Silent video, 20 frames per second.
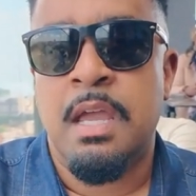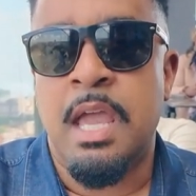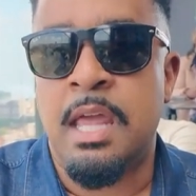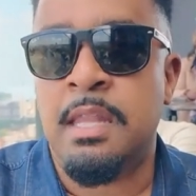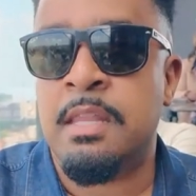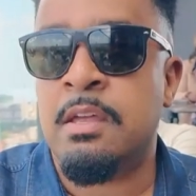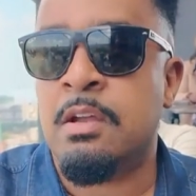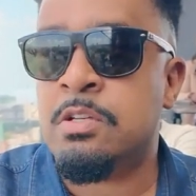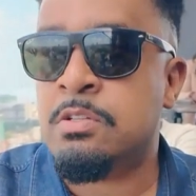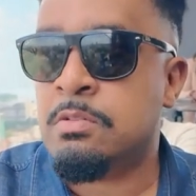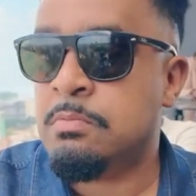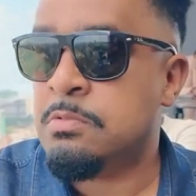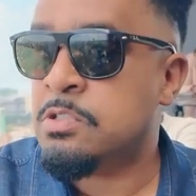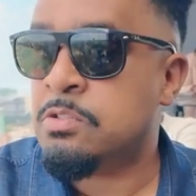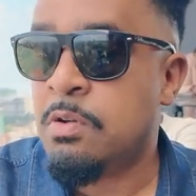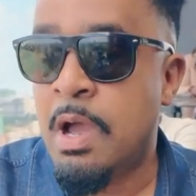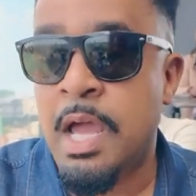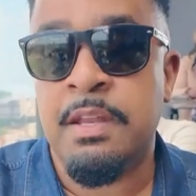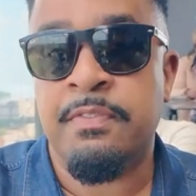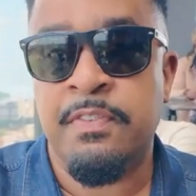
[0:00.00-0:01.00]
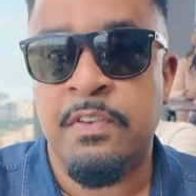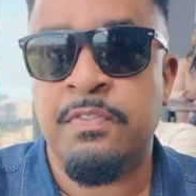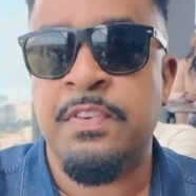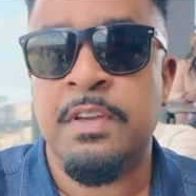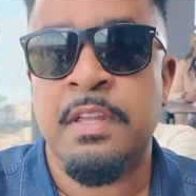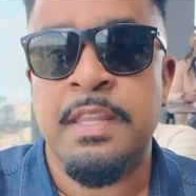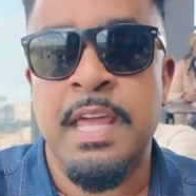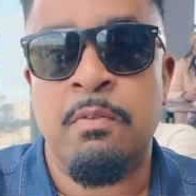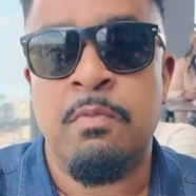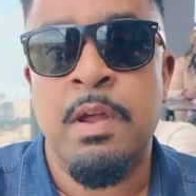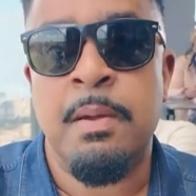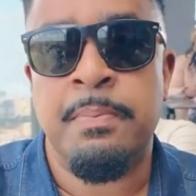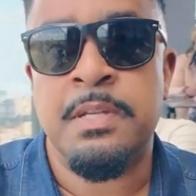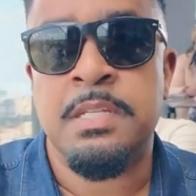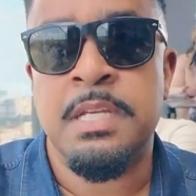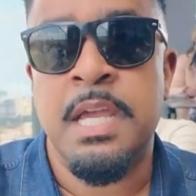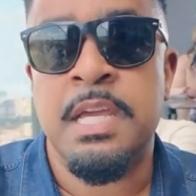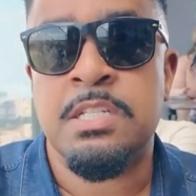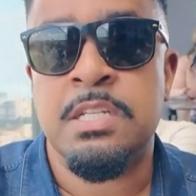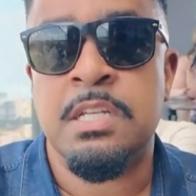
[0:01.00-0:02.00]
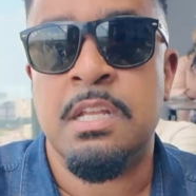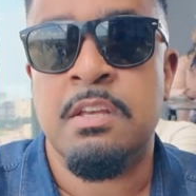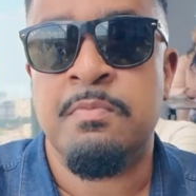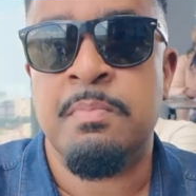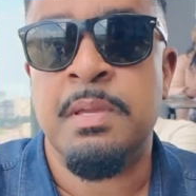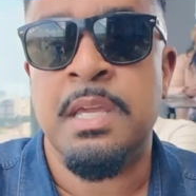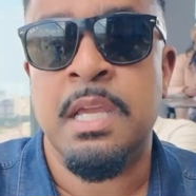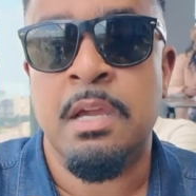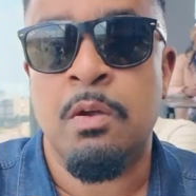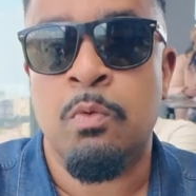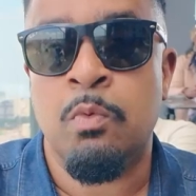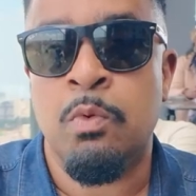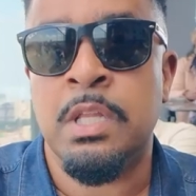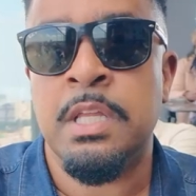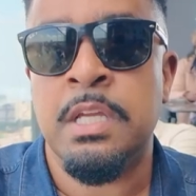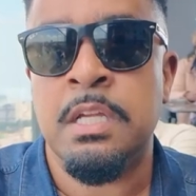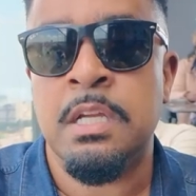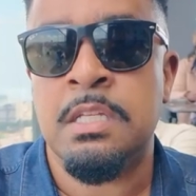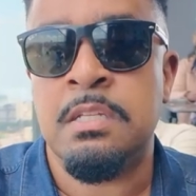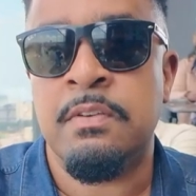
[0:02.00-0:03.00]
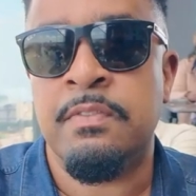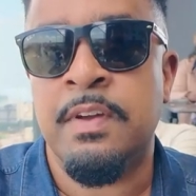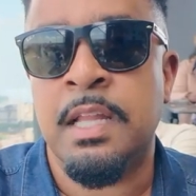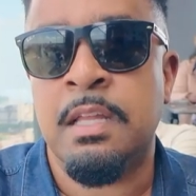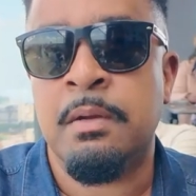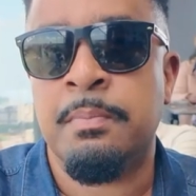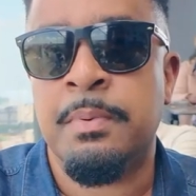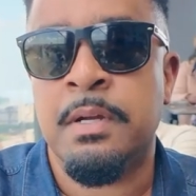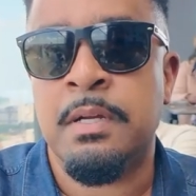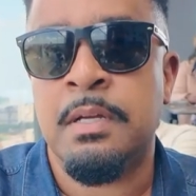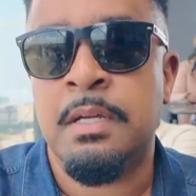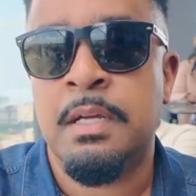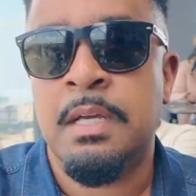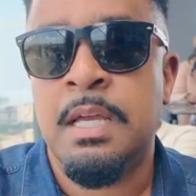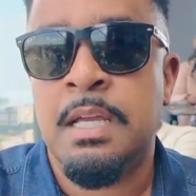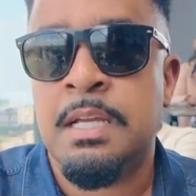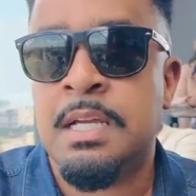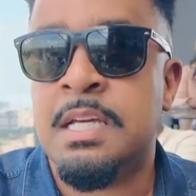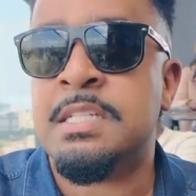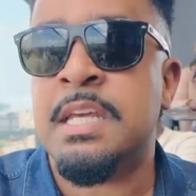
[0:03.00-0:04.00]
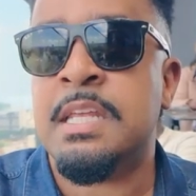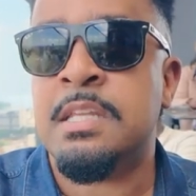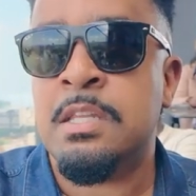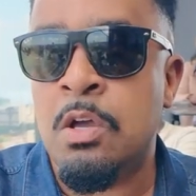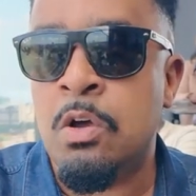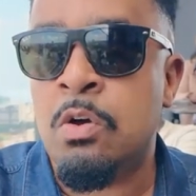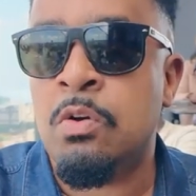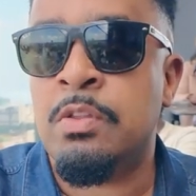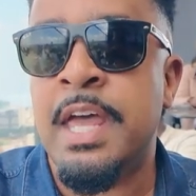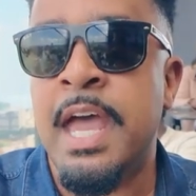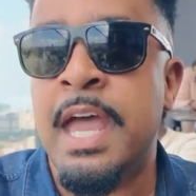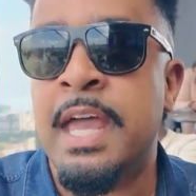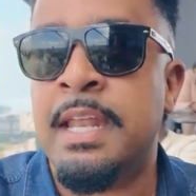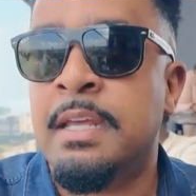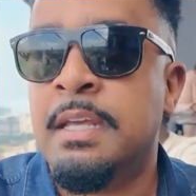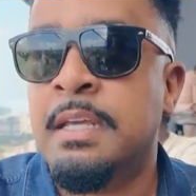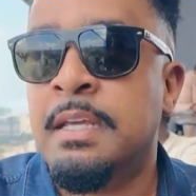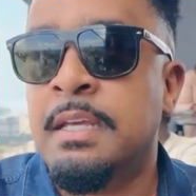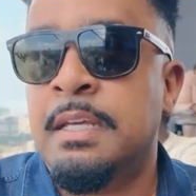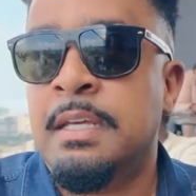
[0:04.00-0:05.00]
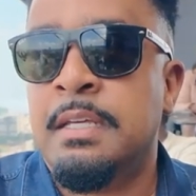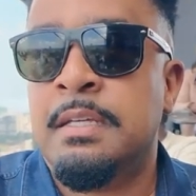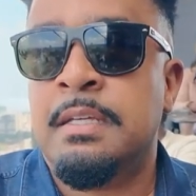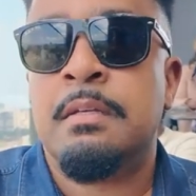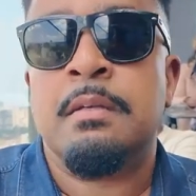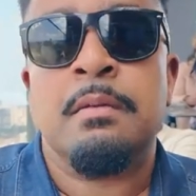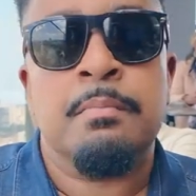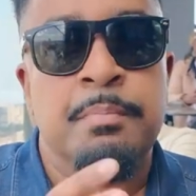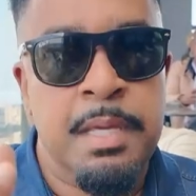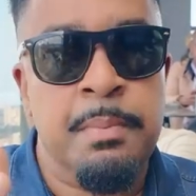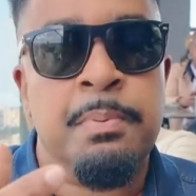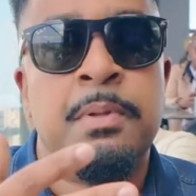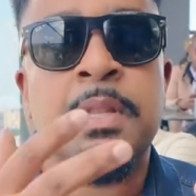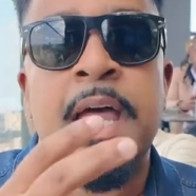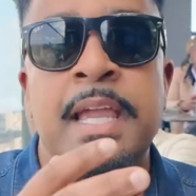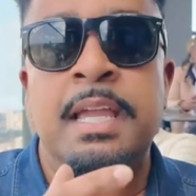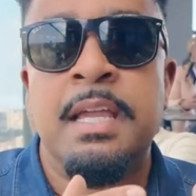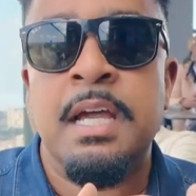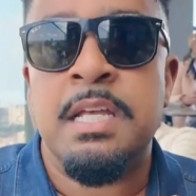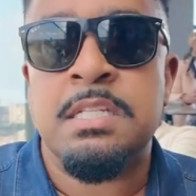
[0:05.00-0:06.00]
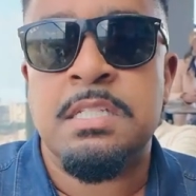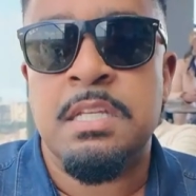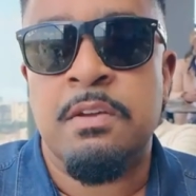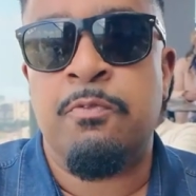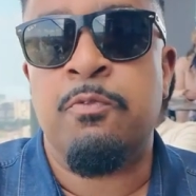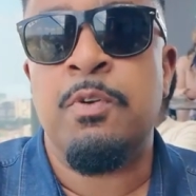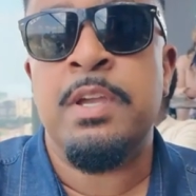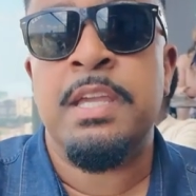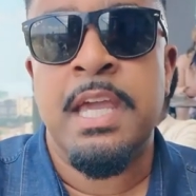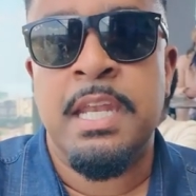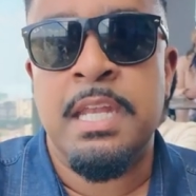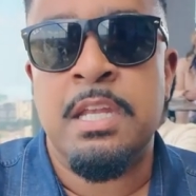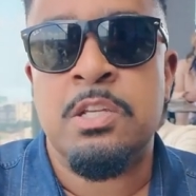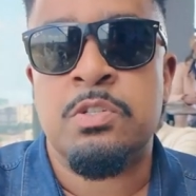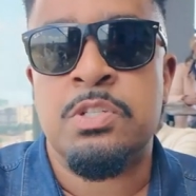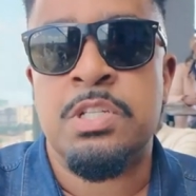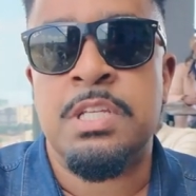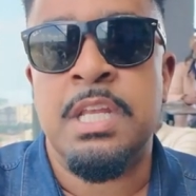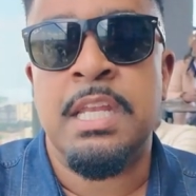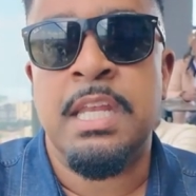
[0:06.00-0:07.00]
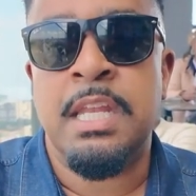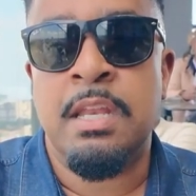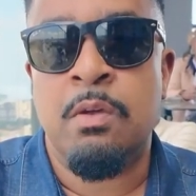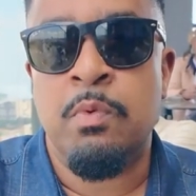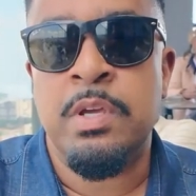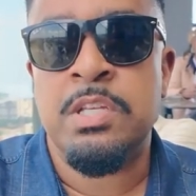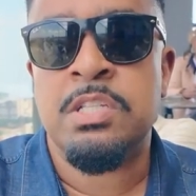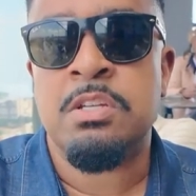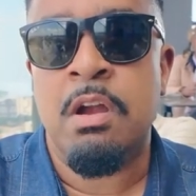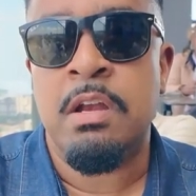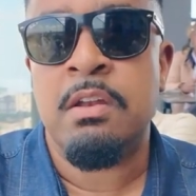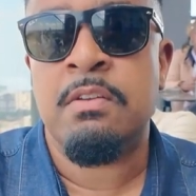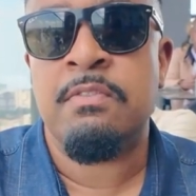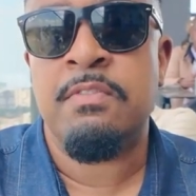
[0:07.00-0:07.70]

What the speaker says: And they're trying to fulfill that reputation of being a really good developer, because they know that people like us, if we get interested in it and we start